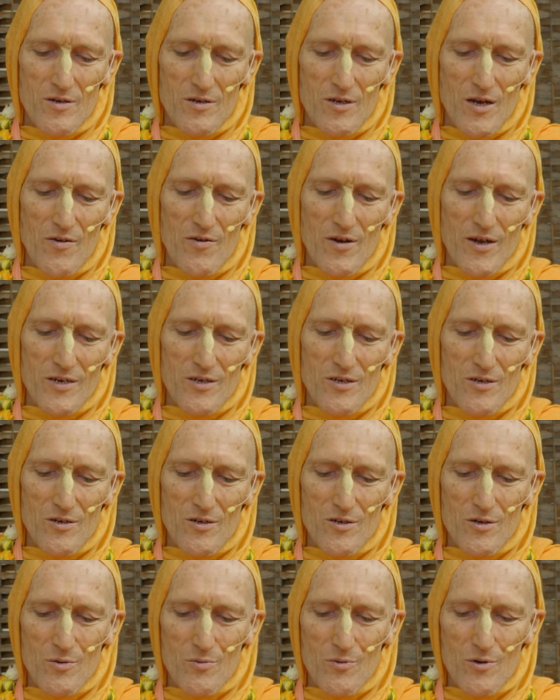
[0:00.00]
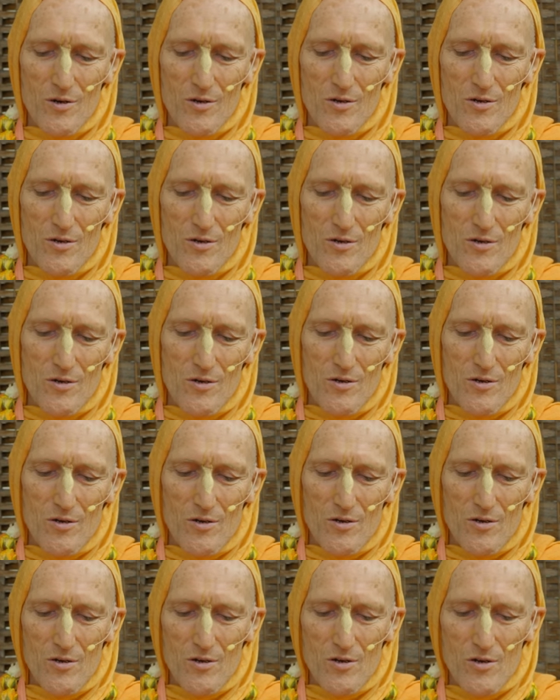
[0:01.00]
directed toward
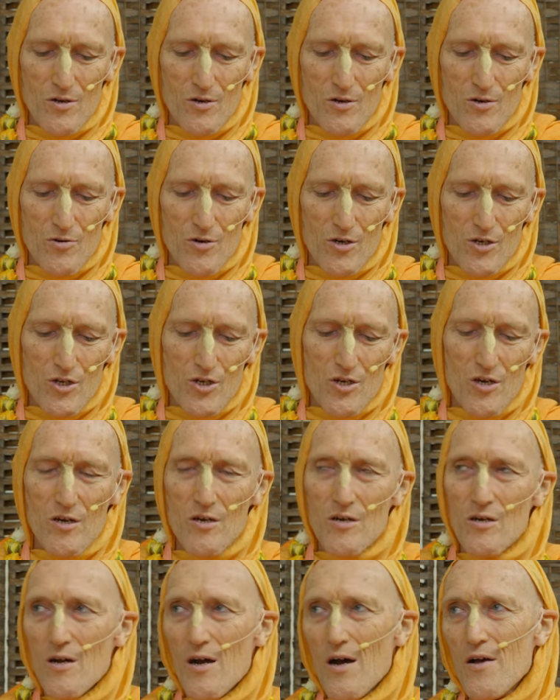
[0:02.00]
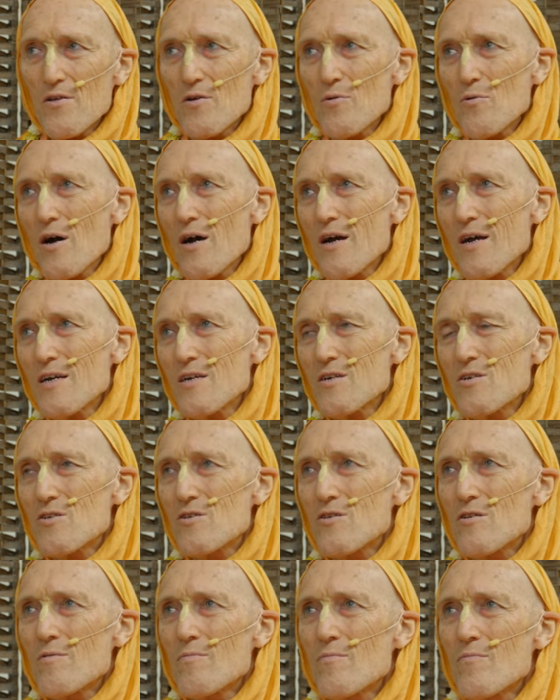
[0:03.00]
Krishna.
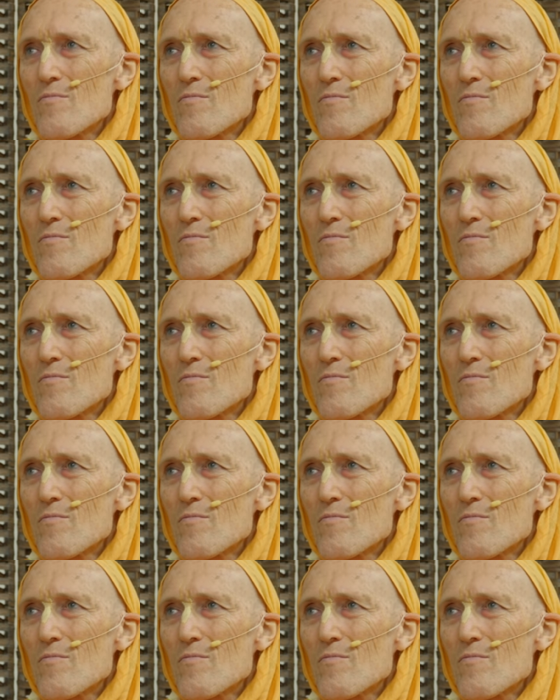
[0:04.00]
Otherwise,